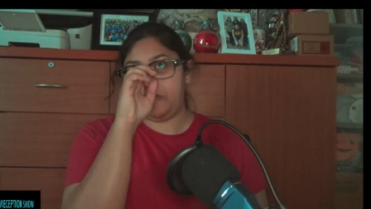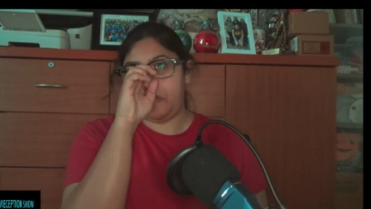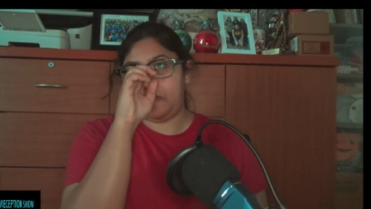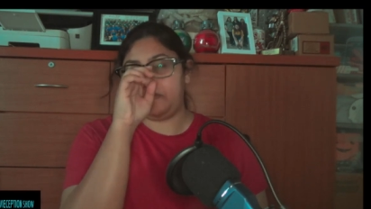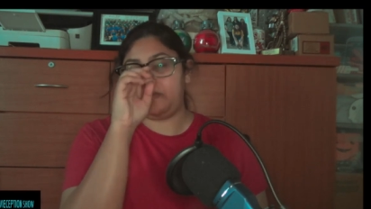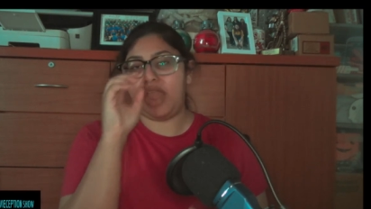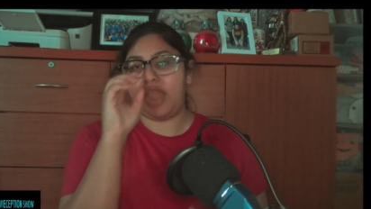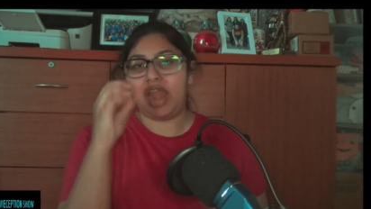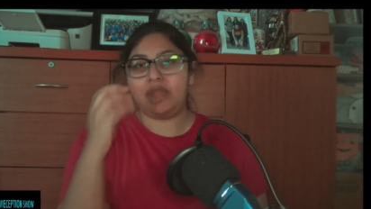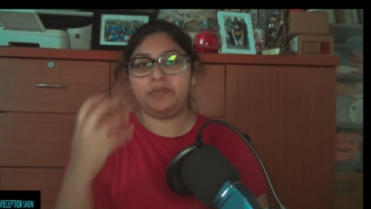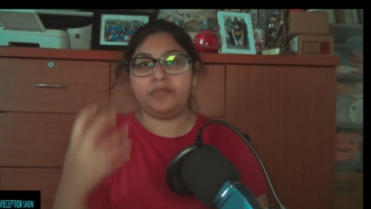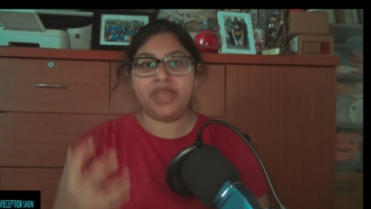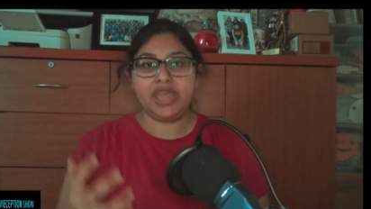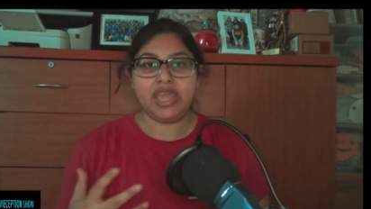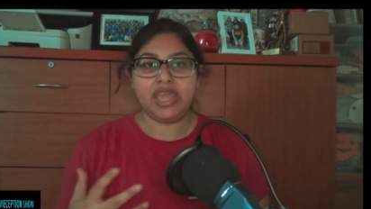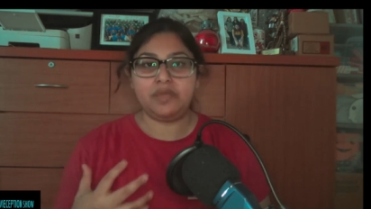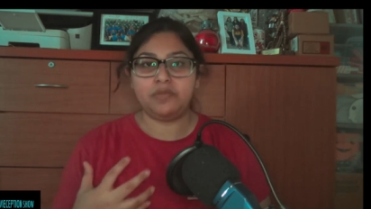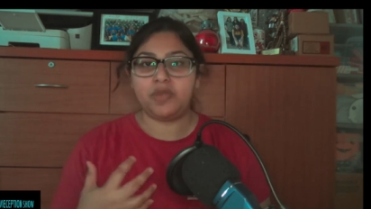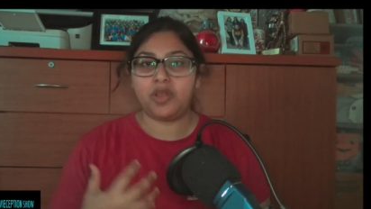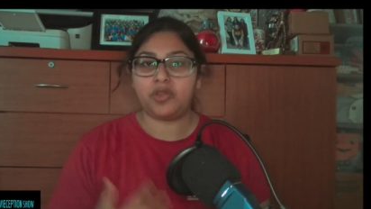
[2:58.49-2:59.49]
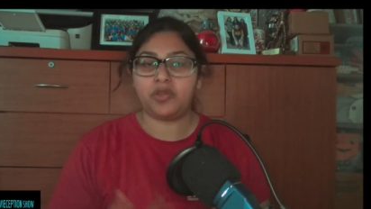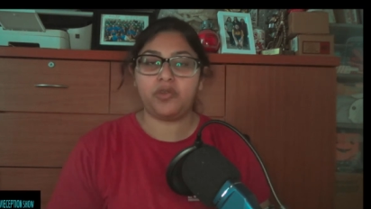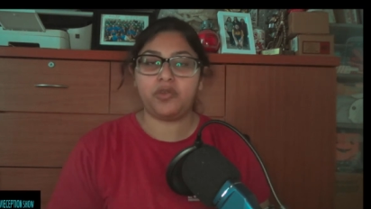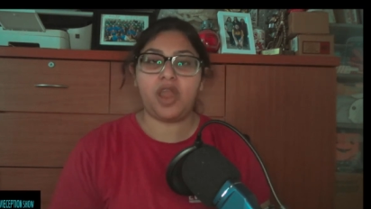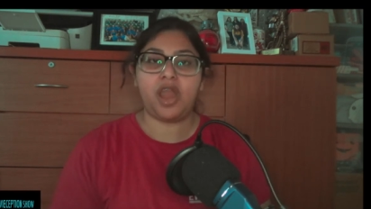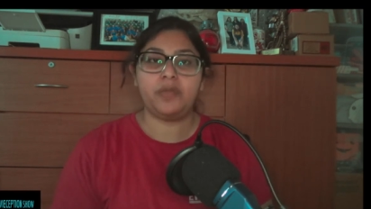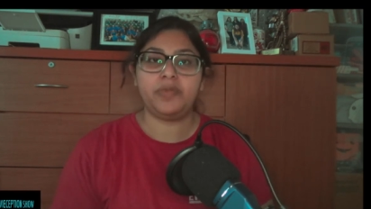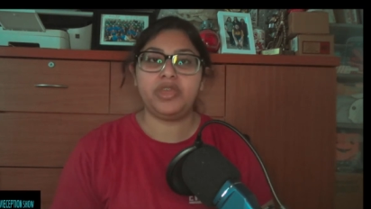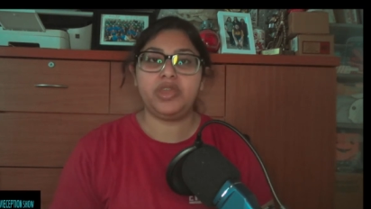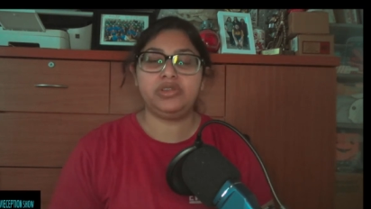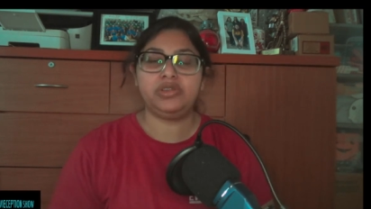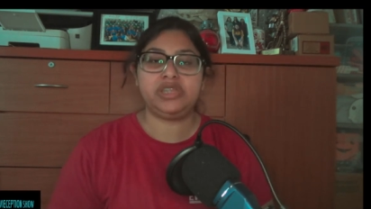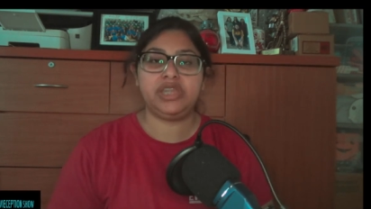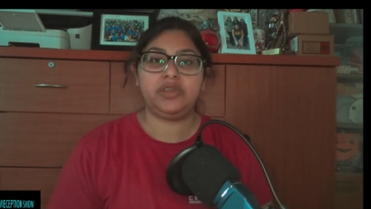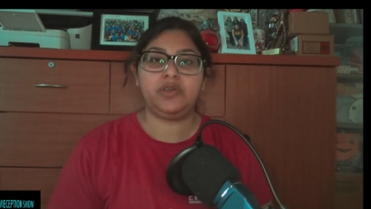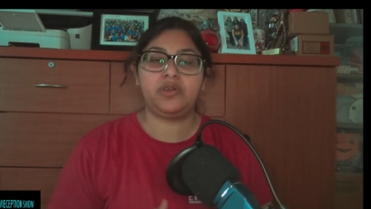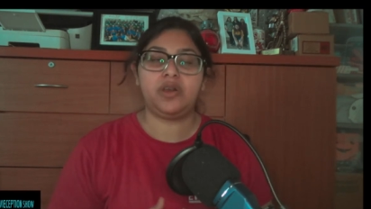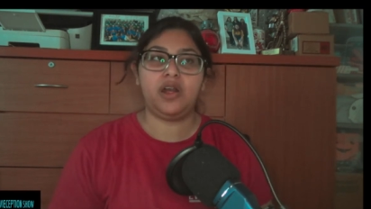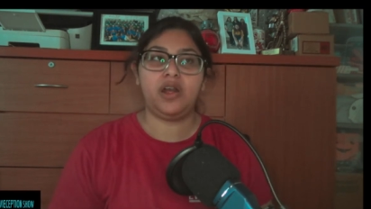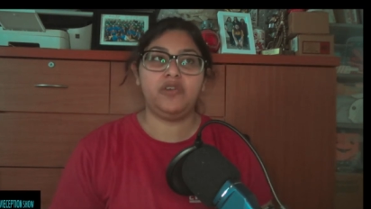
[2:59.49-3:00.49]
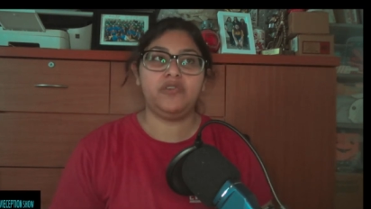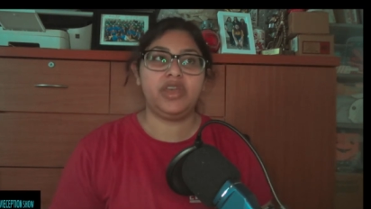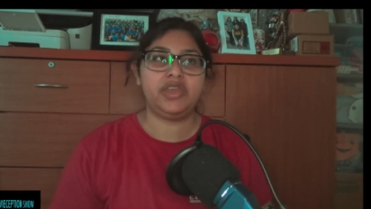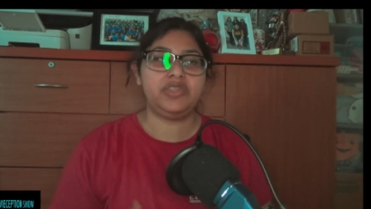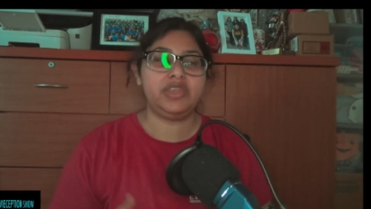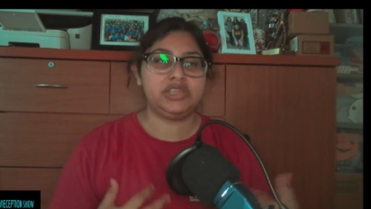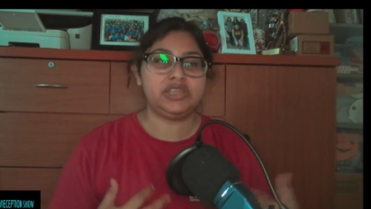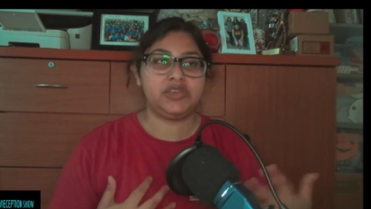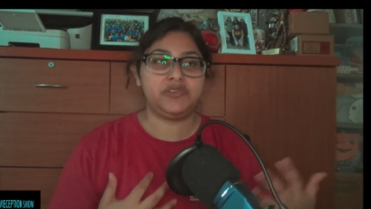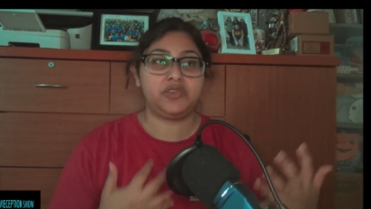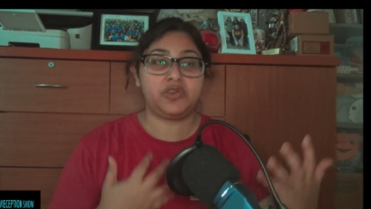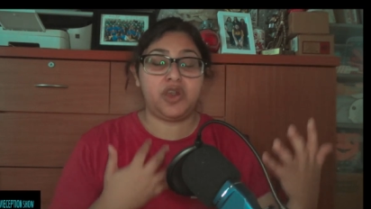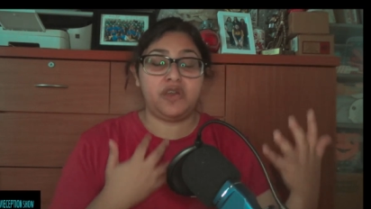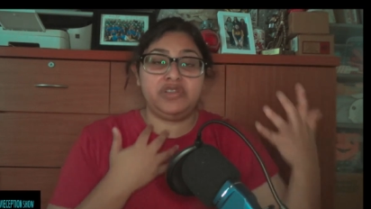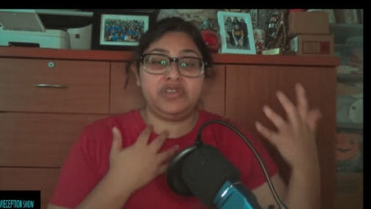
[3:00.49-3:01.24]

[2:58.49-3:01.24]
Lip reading: Brad Pitt, Margot Robbie, or Diego Calva. I think Diego Calva does